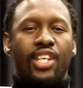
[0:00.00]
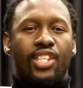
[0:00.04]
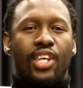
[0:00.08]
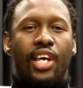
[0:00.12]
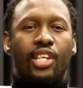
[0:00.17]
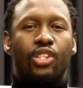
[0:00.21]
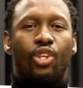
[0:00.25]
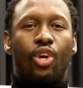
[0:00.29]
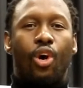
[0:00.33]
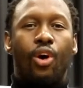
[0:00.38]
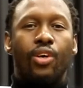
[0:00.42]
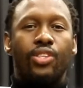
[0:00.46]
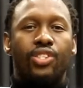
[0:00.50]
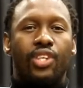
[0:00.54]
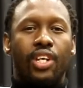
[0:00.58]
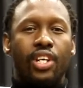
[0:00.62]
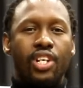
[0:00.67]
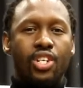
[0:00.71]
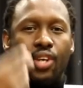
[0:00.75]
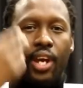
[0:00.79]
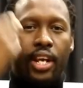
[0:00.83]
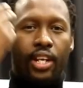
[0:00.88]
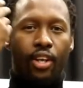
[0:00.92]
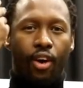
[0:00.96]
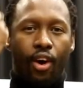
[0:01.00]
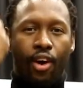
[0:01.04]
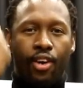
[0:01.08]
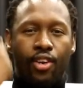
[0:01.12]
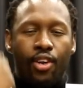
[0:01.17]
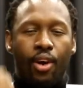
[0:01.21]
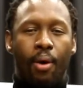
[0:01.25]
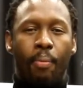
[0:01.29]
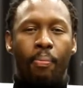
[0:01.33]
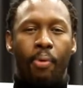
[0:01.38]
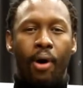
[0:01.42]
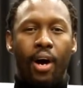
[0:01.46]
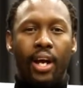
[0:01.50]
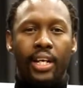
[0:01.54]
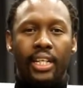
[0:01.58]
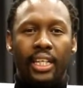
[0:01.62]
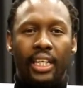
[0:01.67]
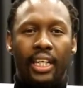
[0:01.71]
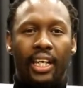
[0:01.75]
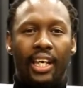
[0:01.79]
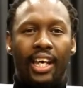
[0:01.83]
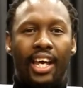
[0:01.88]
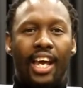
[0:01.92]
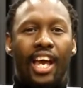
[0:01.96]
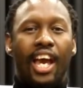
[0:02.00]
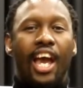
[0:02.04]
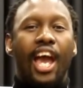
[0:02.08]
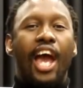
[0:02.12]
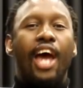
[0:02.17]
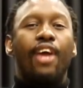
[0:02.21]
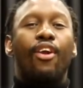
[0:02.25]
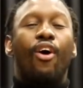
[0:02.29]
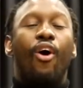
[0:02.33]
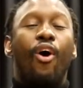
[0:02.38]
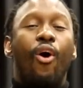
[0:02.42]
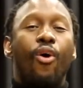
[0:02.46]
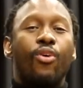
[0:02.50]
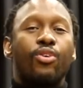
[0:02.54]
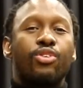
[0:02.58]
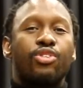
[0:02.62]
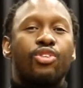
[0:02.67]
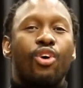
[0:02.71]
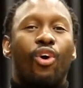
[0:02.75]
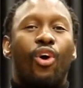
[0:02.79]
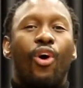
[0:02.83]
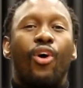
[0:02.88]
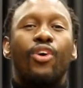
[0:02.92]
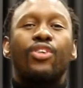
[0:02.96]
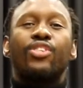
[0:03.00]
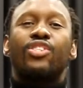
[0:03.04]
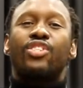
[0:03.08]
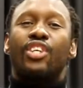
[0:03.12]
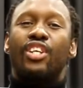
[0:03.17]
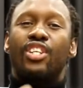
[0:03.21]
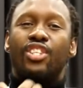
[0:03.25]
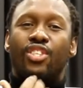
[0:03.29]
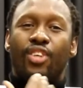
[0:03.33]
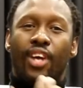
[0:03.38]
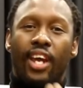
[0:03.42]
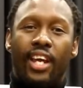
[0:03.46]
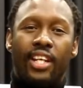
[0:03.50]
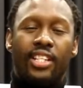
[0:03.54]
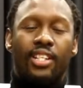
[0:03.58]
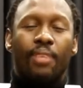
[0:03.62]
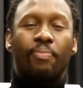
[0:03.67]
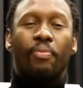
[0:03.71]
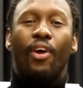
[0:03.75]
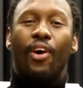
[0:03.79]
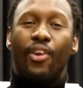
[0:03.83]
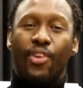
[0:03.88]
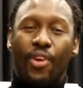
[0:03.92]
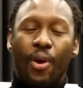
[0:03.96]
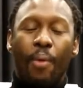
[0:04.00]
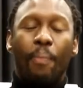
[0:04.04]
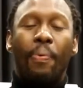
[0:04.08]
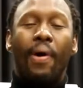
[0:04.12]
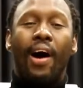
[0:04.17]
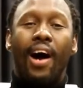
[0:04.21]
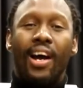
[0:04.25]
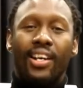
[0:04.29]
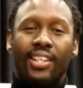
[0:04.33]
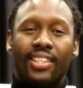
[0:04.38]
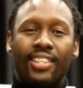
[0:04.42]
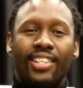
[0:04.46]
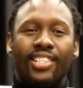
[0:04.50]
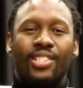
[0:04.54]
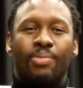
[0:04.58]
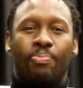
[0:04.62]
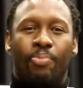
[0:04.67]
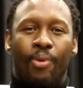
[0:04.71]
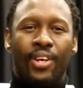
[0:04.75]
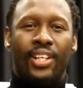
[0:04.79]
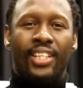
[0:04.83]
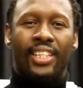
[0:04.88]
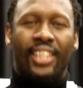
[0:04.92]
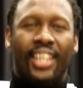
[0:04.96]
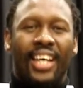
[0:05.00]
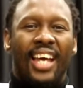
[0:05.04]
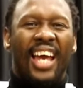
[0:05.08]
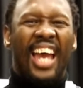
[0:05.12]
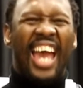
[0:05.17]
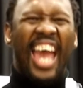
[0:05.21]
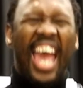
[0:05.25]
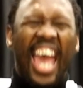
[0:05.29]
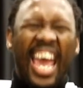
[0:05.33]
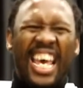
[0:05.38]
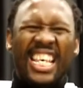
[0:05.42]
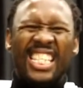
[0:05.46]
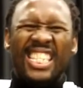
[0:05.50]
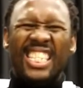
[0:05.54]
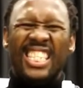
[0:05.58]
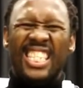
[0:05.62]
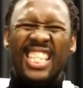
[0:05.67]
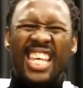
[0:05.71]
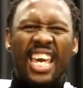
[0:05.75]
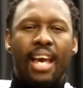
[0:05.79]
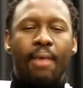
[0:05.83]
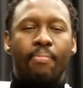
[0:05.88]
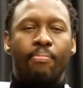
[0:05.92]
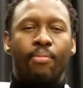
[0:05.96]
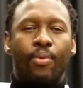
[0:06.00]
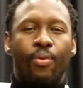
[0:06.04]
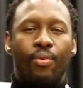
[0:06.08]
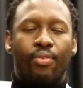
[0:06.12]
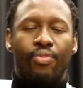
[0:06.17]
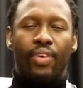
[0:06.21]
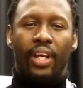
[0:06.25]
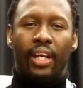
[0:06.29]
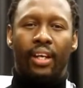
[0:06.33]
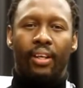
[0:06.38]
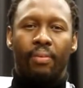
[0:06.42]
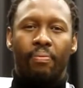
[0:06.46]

Just concentrate on your body and also concentrate on your partner's body as they are moving.